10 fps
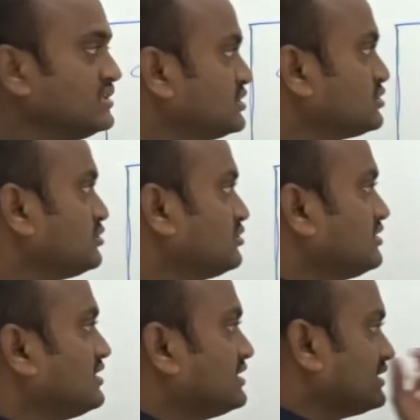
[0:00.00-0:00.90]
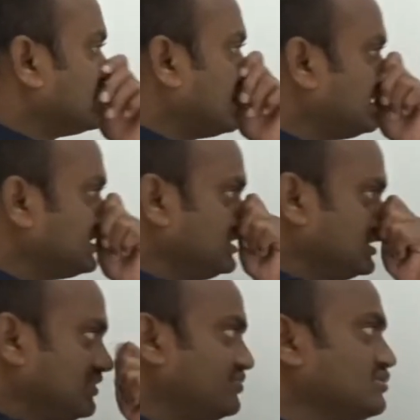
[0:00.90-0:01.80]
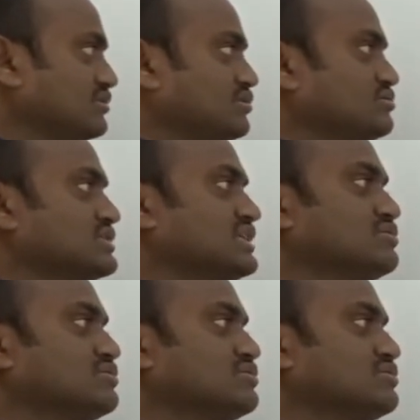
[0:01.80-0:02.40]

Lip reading: So, and if you closely